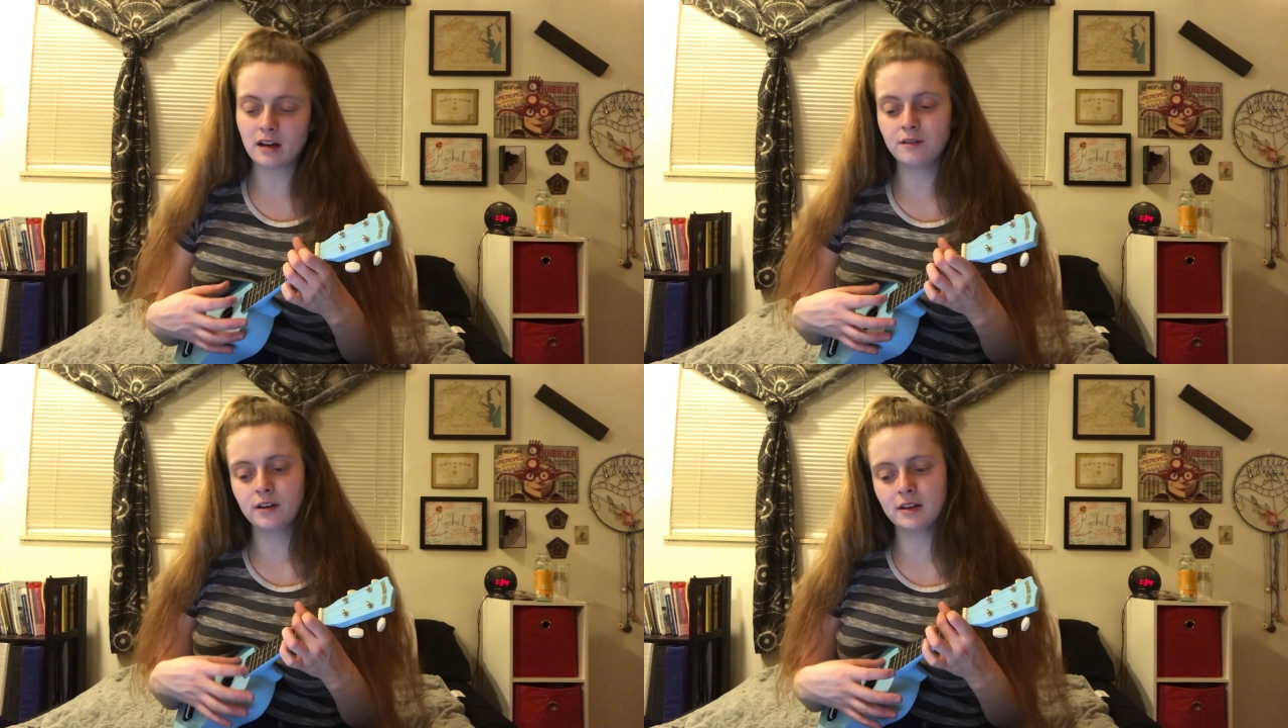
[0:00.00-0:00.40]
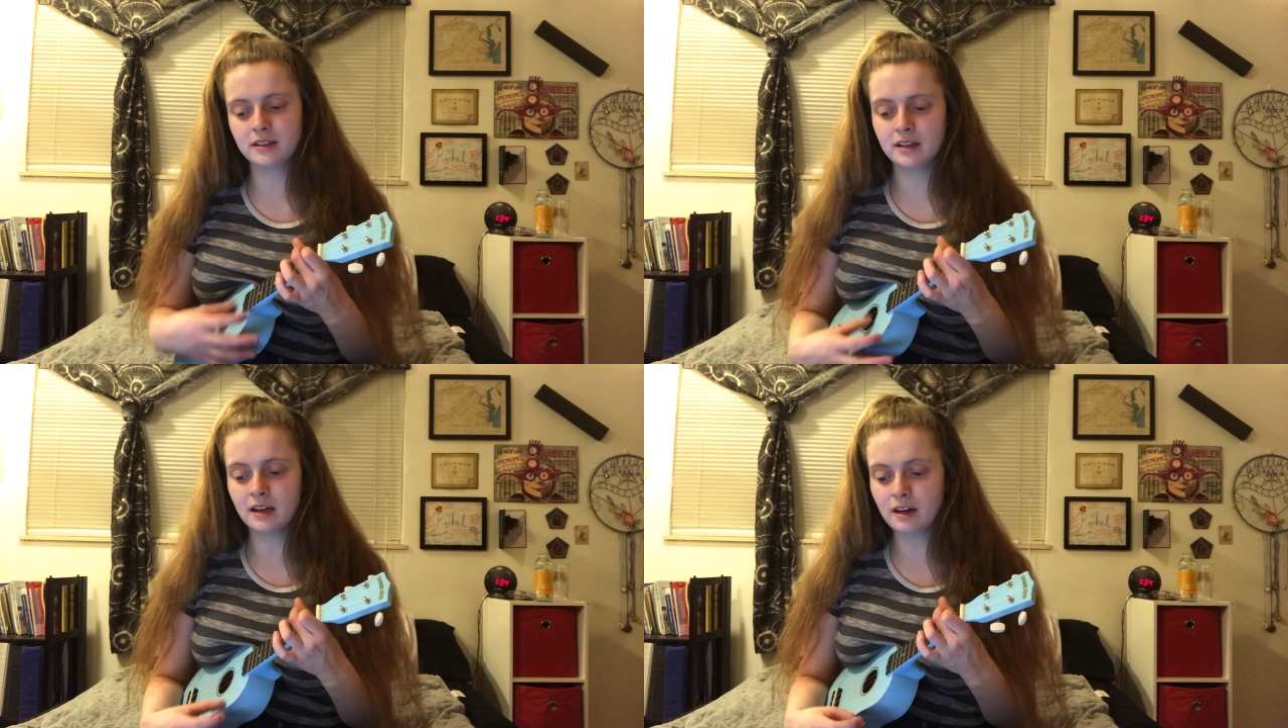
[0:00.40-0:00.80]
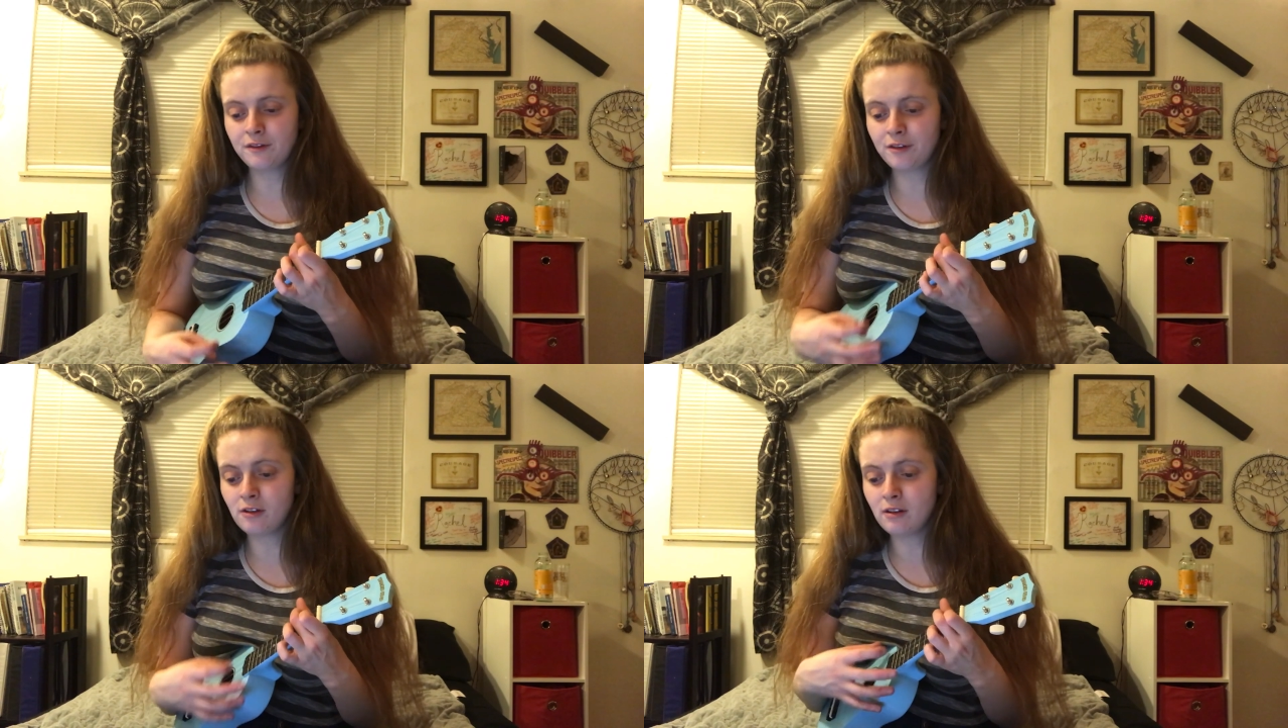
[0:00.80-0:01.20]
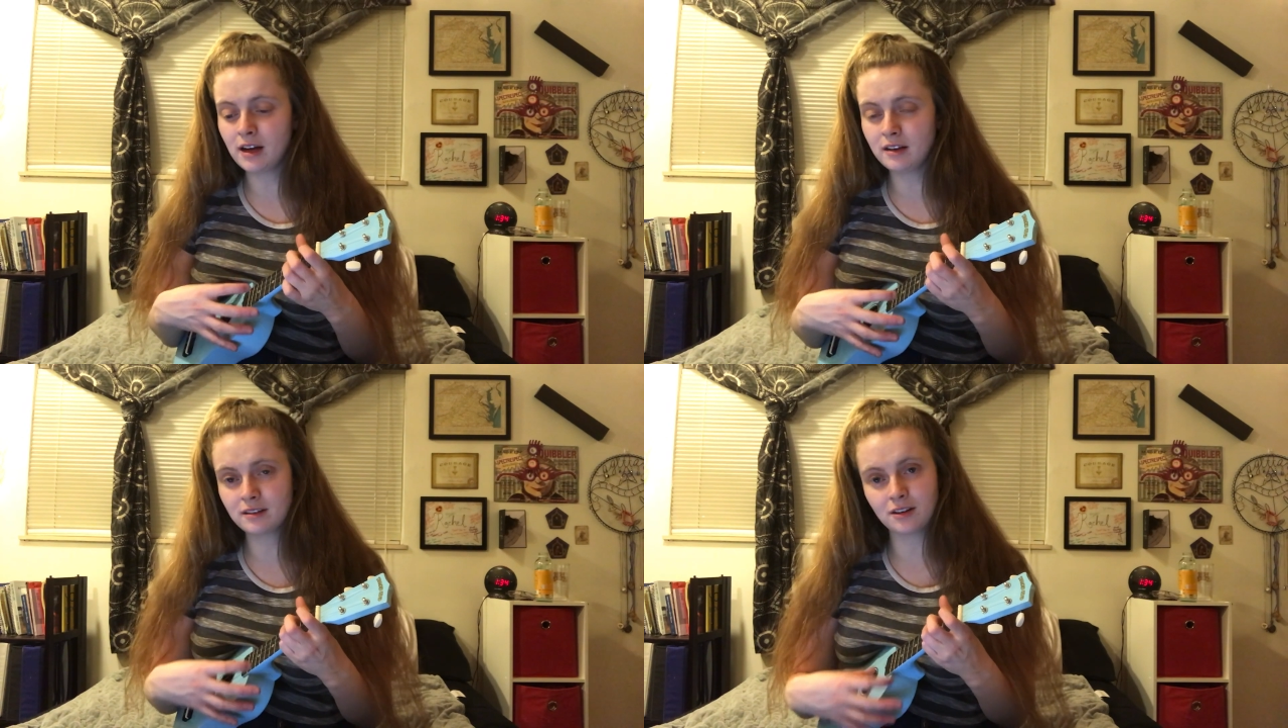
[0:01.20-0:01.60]
of a
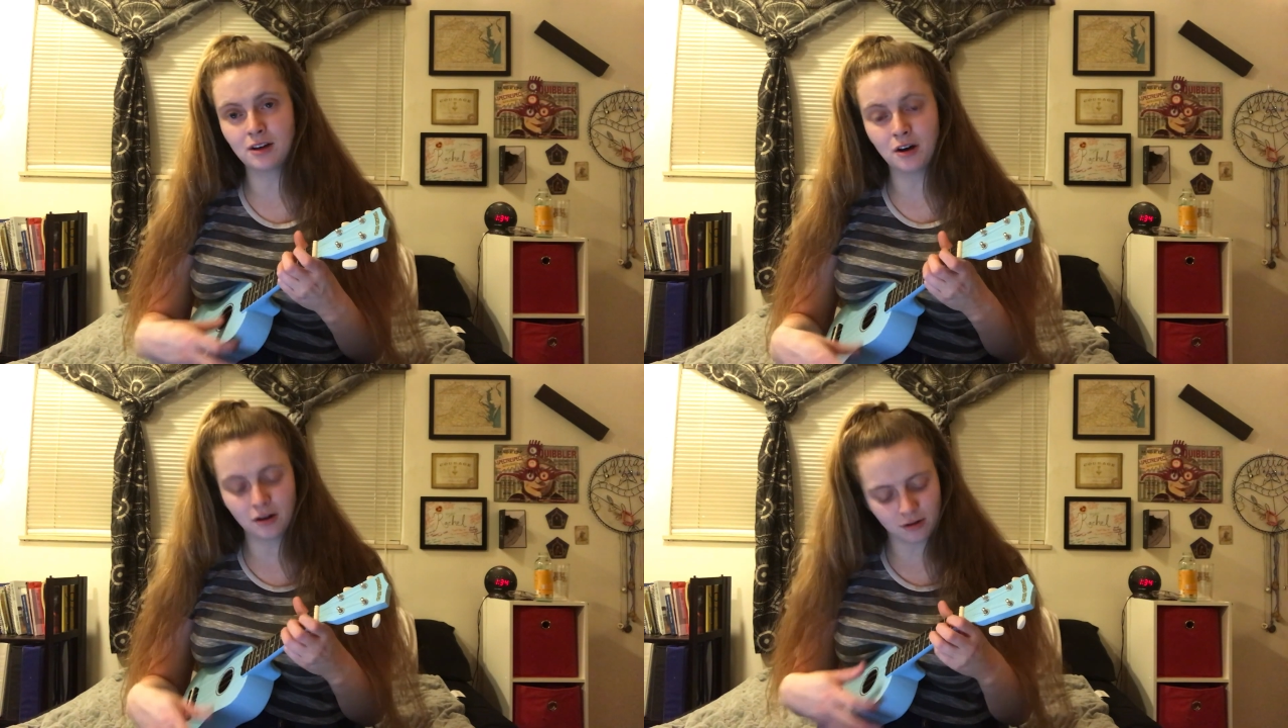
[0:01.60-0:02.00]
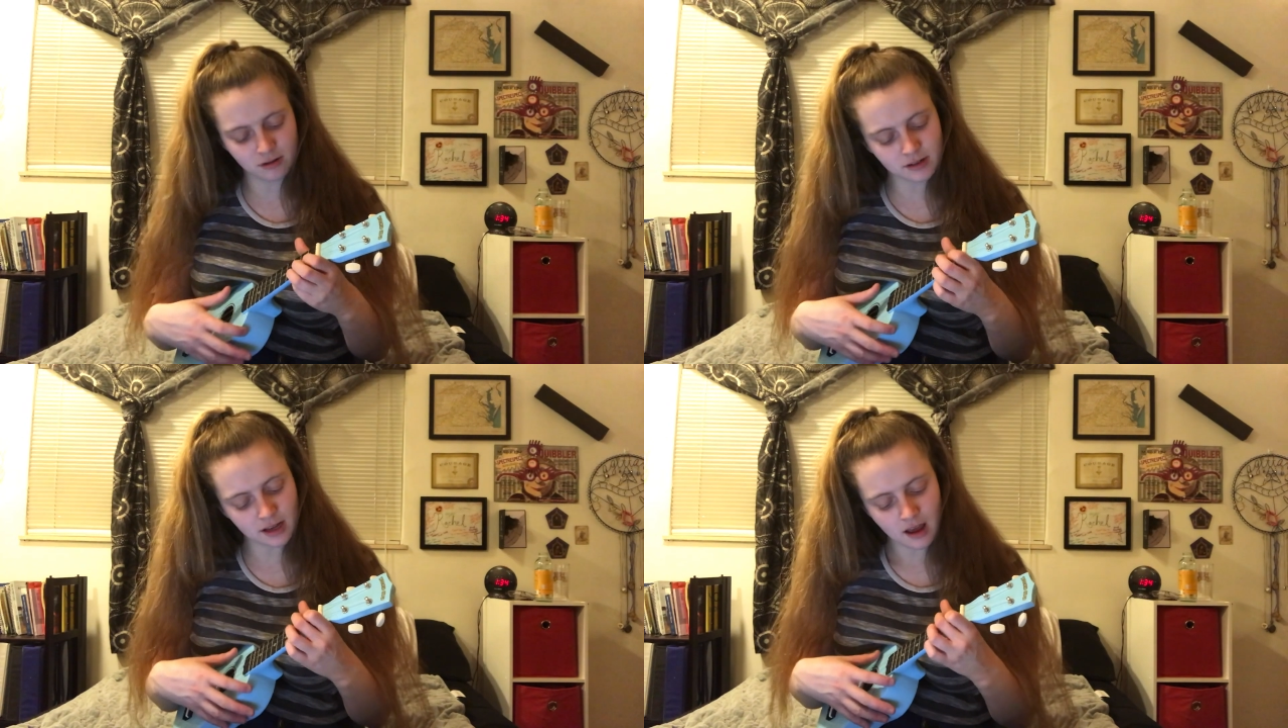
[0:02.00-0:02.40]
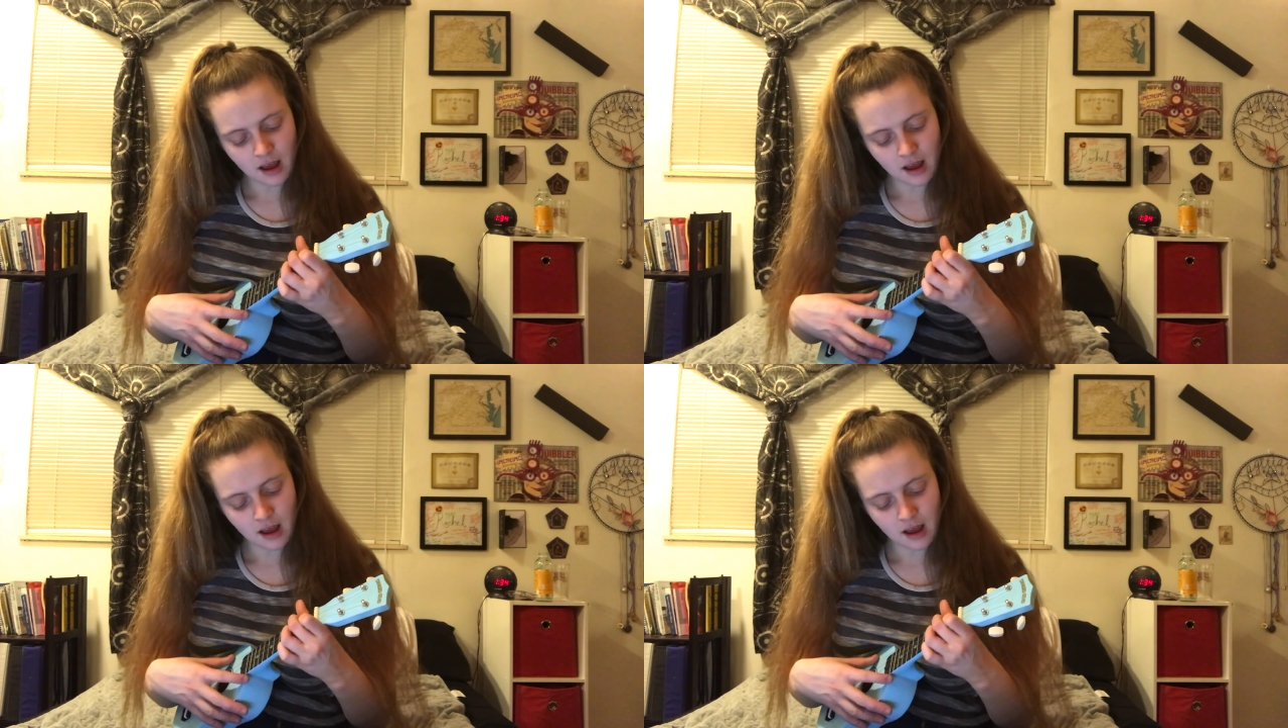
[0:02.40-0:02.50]
different coat,